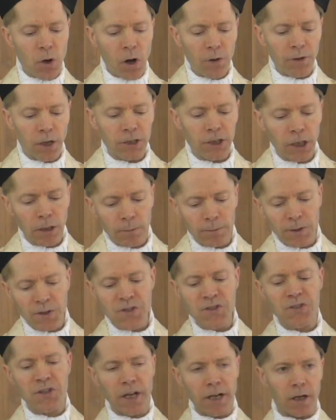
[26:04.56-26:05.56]
told their children to
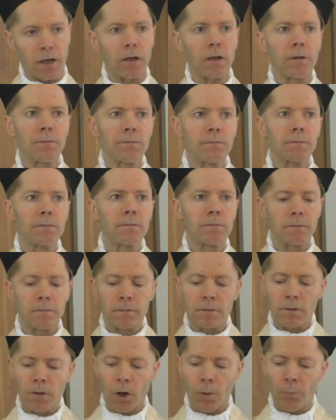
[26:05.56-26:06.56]
steal
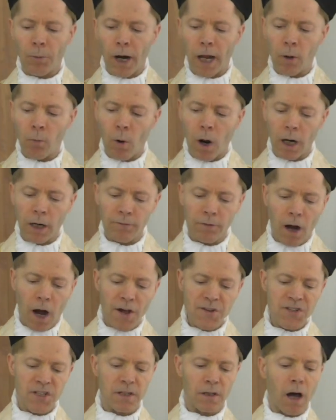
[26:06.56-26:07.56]
or break one of
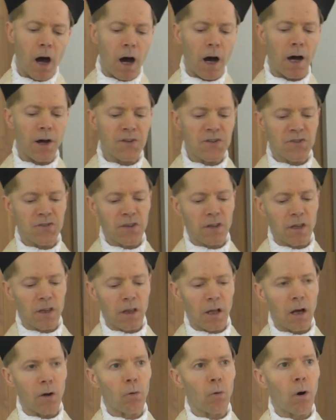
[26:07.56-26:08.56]
God's laws,
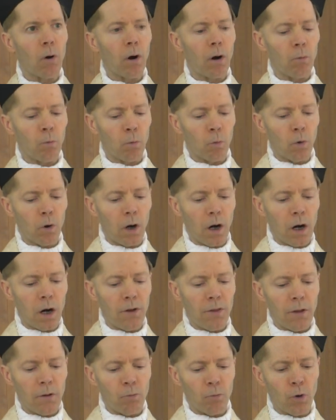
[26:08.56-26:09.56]

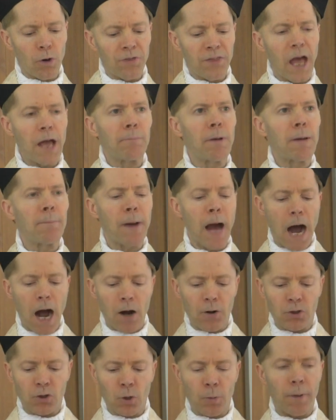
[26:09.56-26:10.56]
would they be
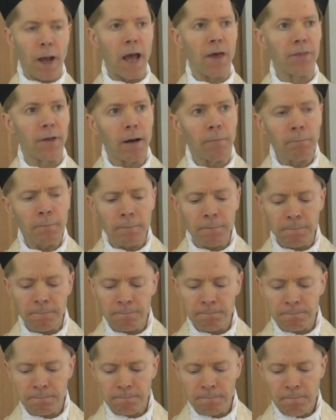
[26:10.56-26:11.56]
bound to obey them?
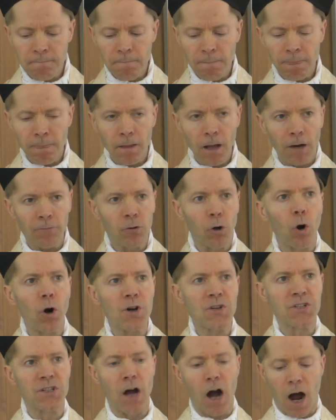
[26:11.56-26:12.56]
Of
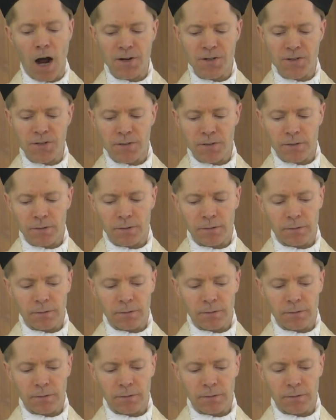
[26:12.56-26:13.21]
course not.